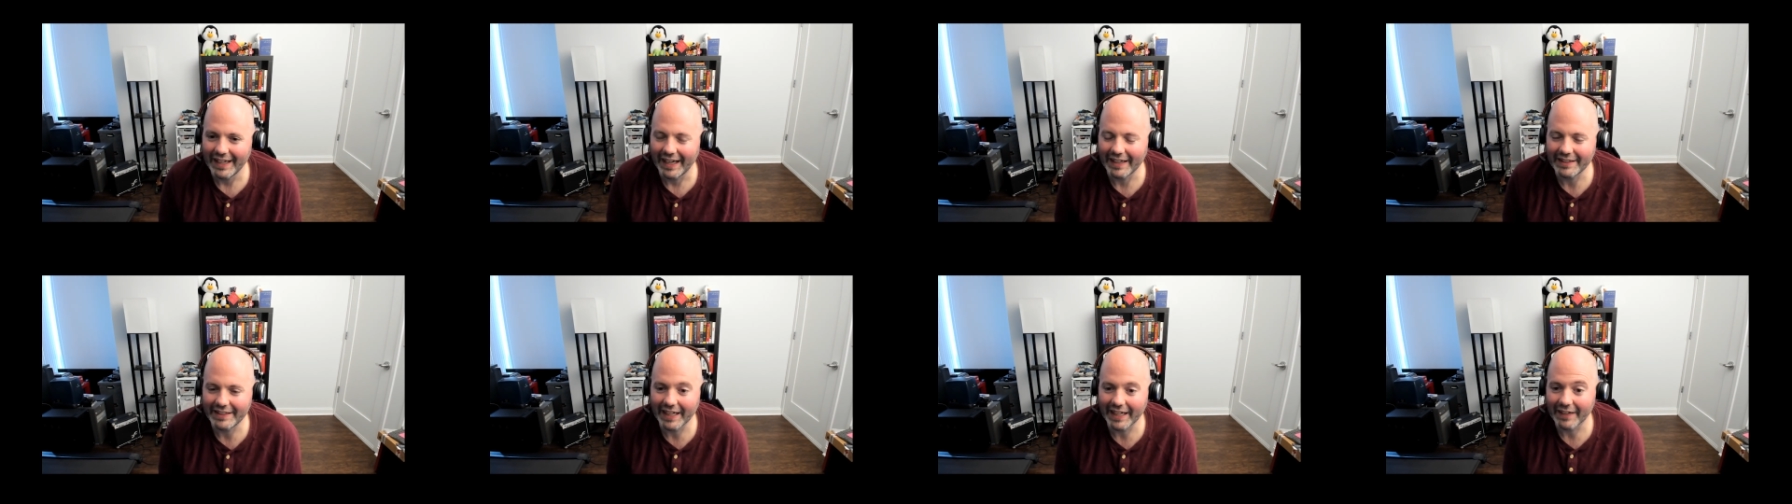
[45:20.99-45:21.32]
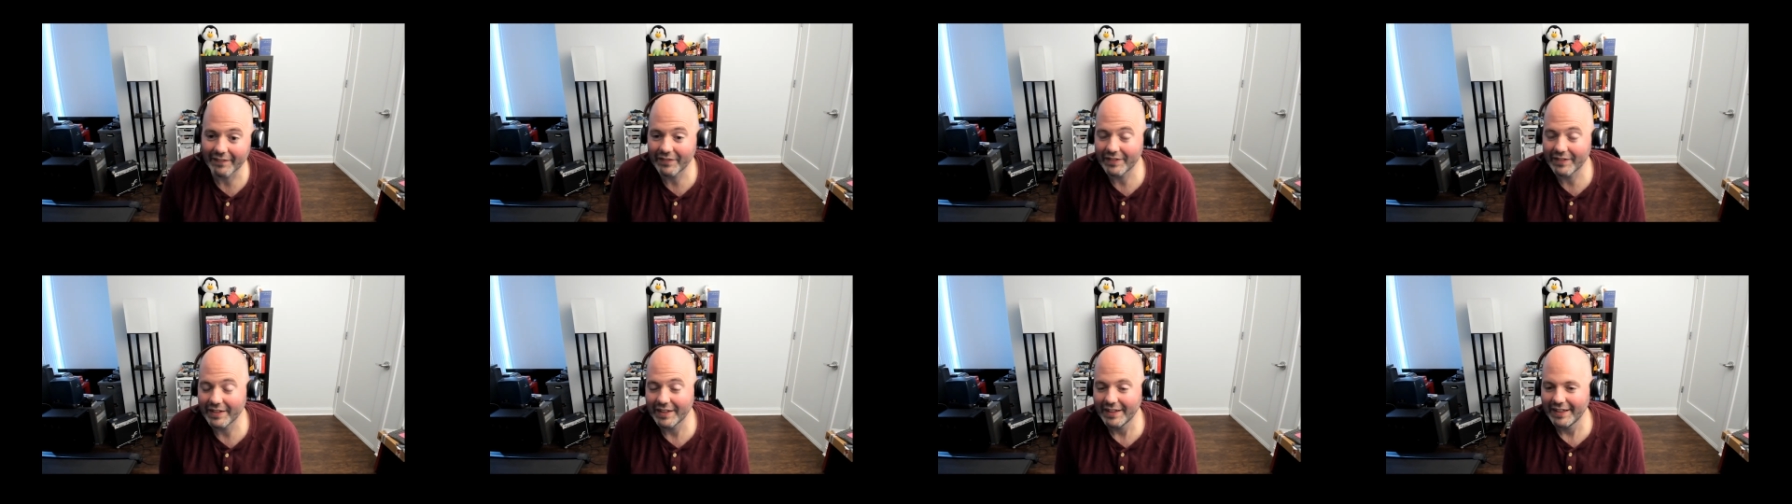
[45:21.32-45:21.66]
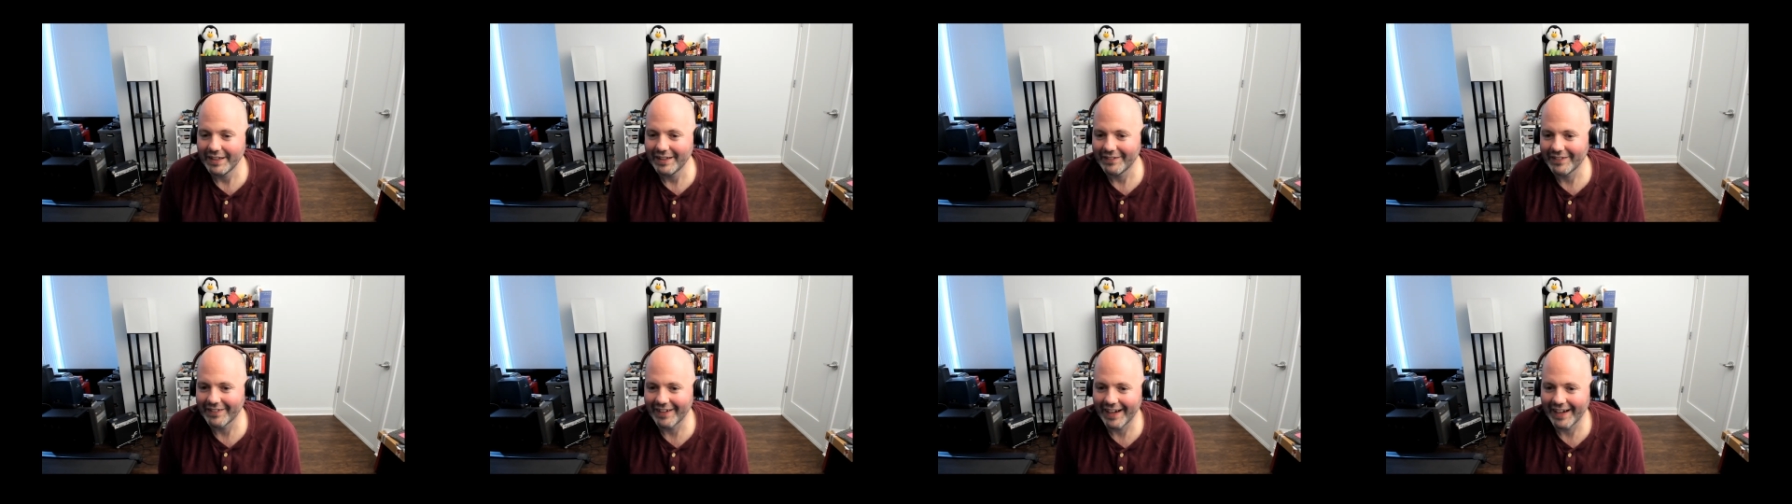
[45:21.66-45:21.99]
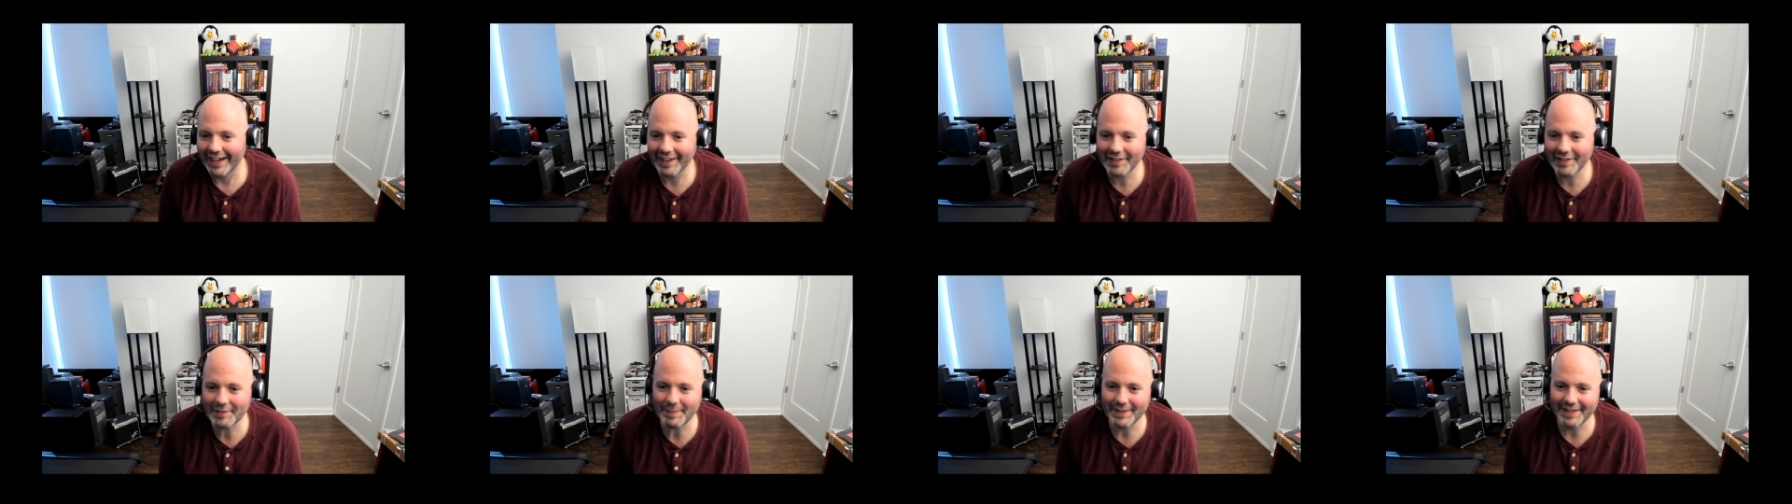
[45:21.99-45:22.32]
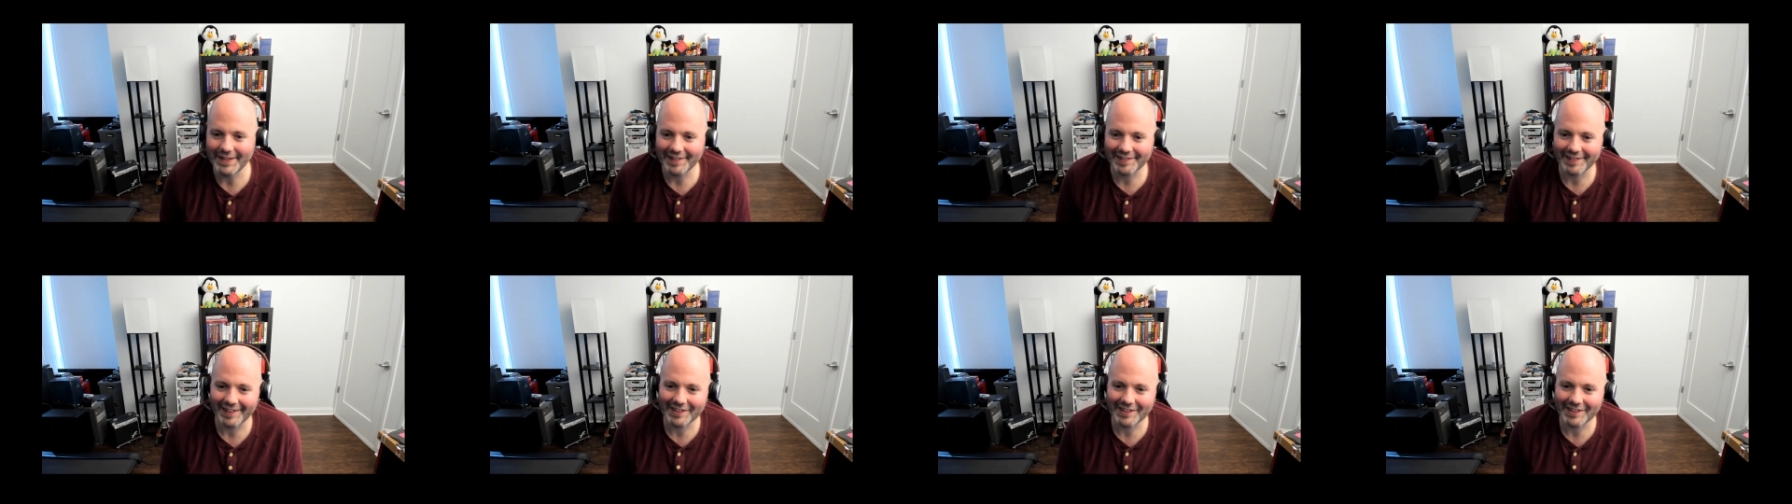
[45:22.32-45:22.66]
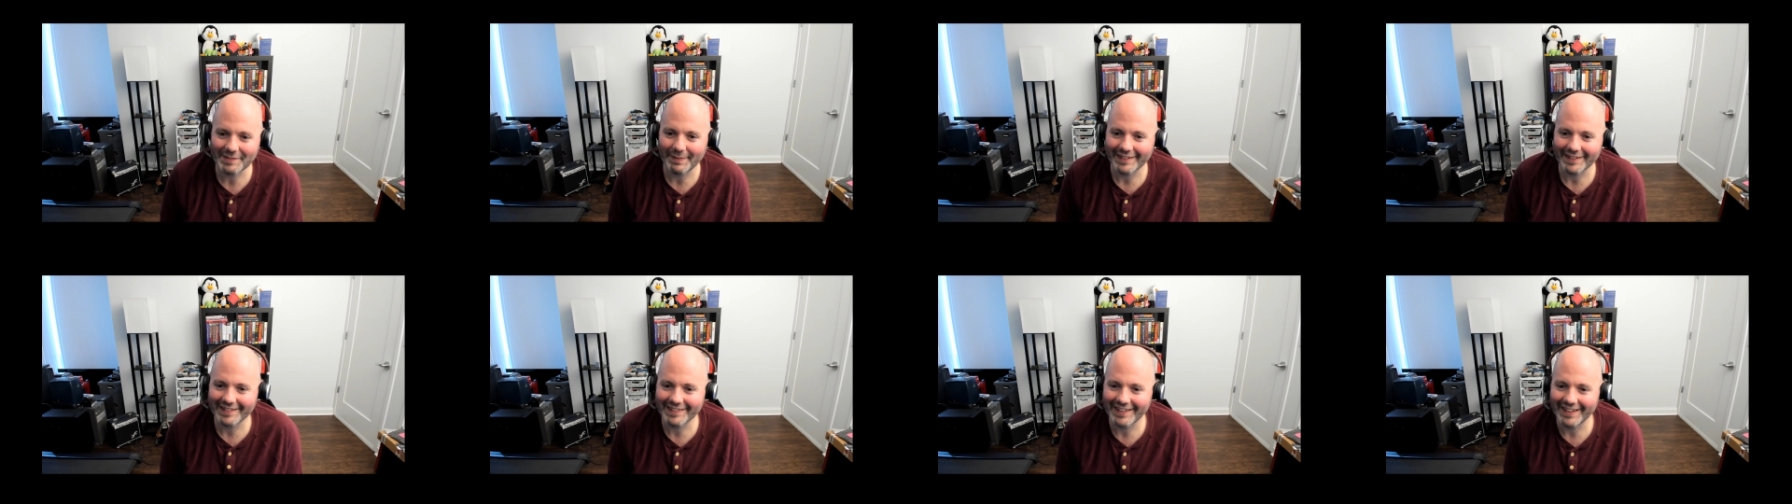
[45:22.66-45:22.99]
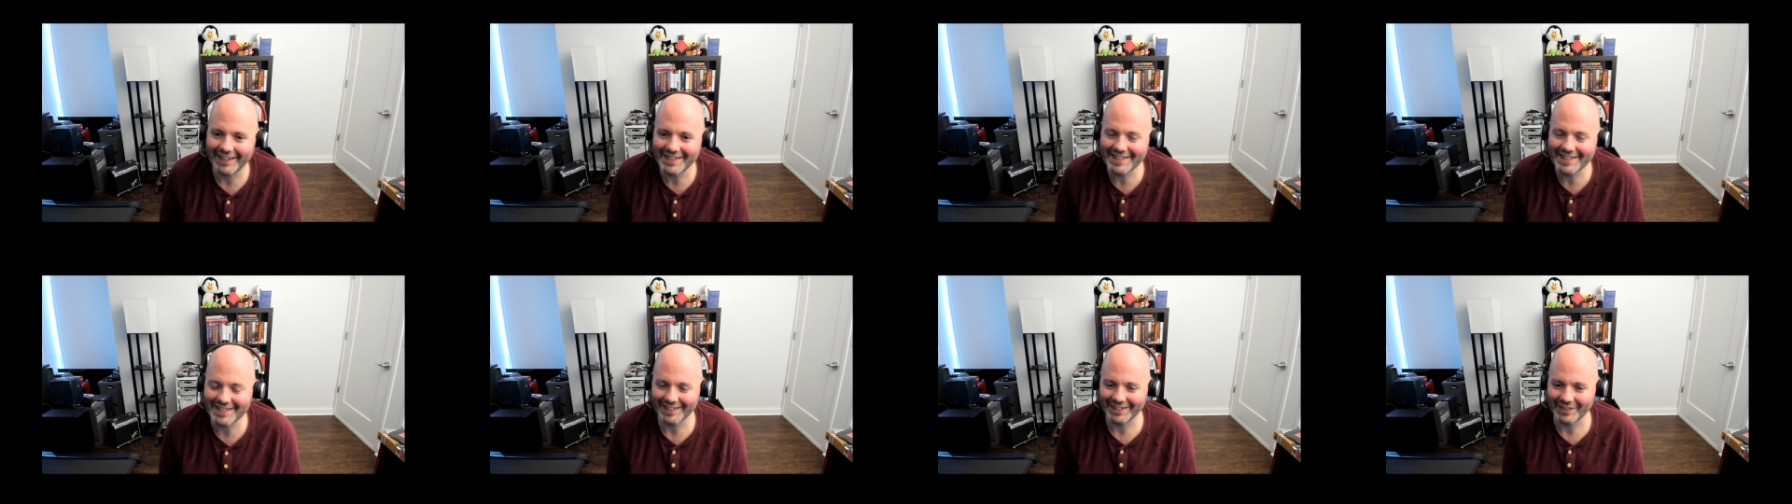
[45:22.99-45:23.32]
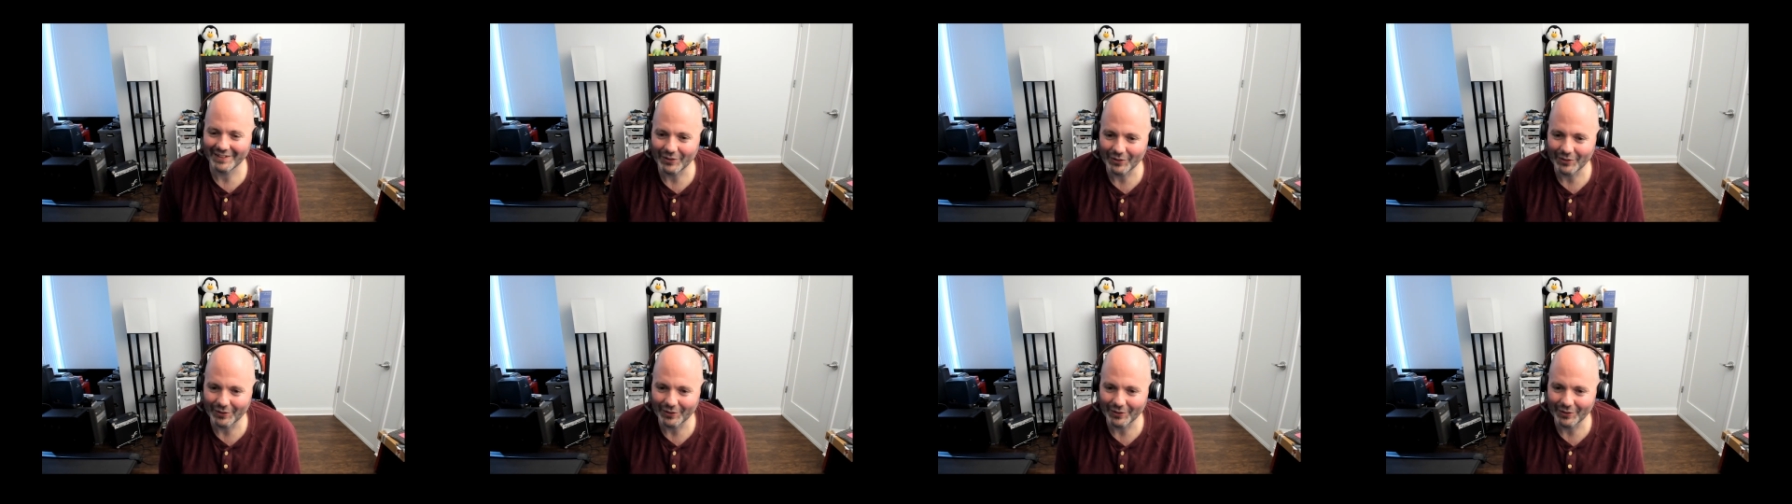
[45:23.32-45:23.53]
And yet there has been this expectation